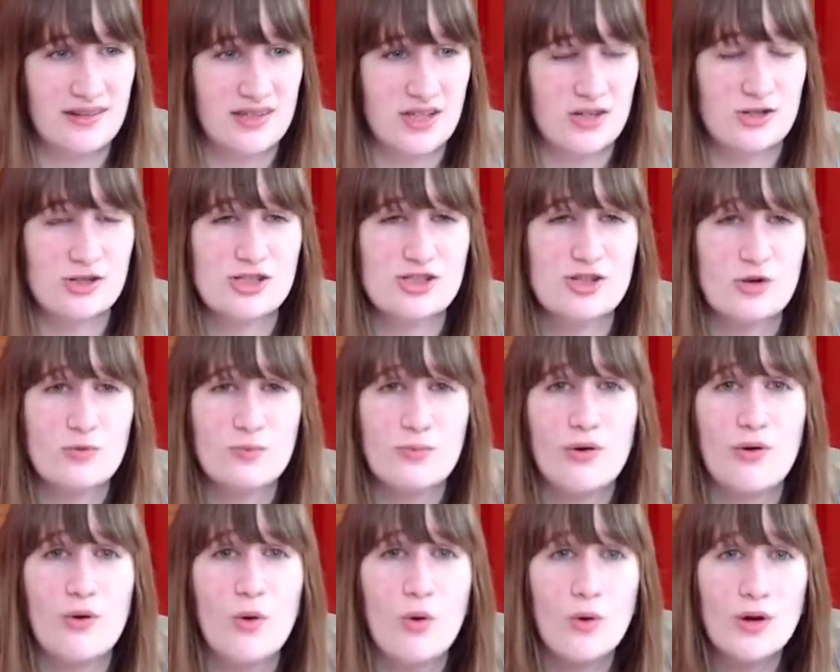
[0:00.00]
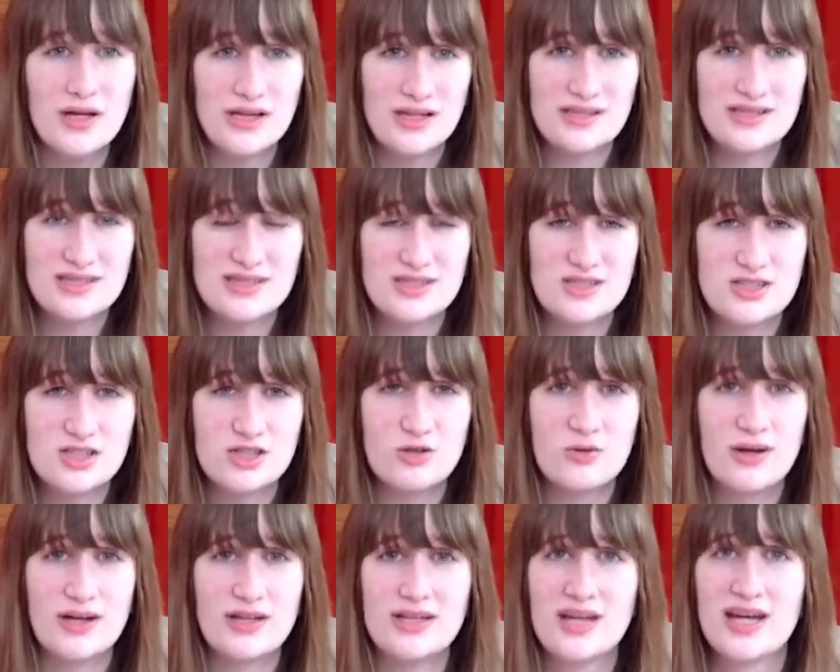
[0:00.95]
There is no point
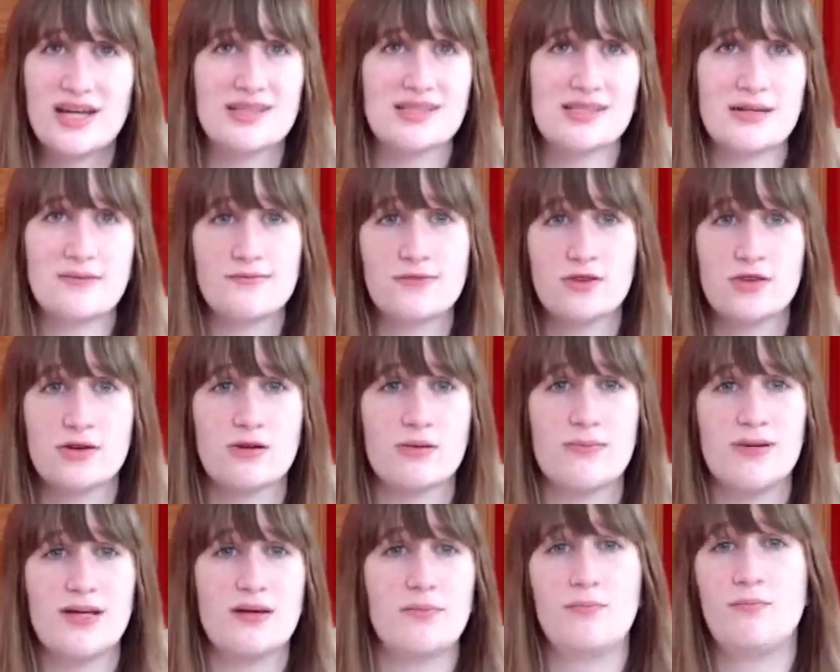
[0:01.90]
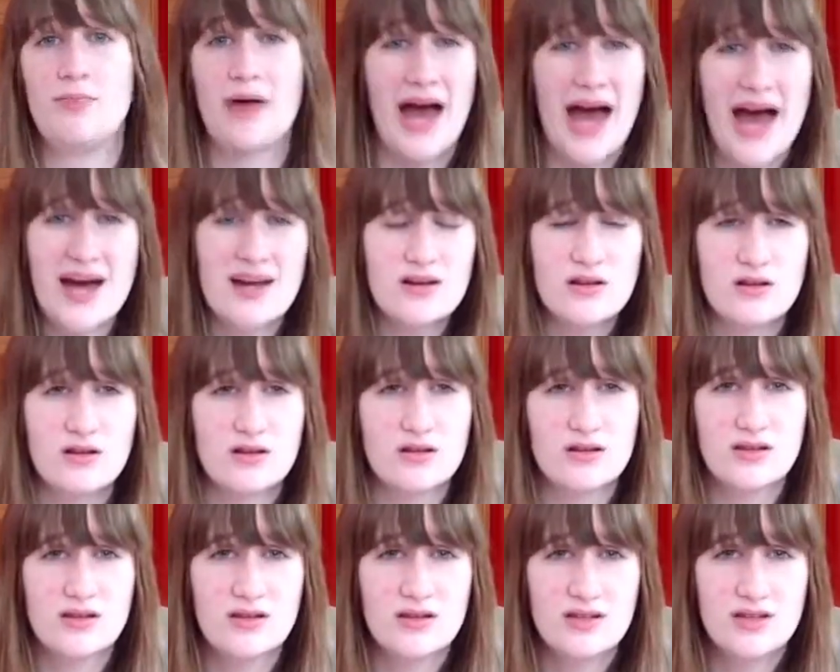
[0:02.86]
to it except for there to be a battle.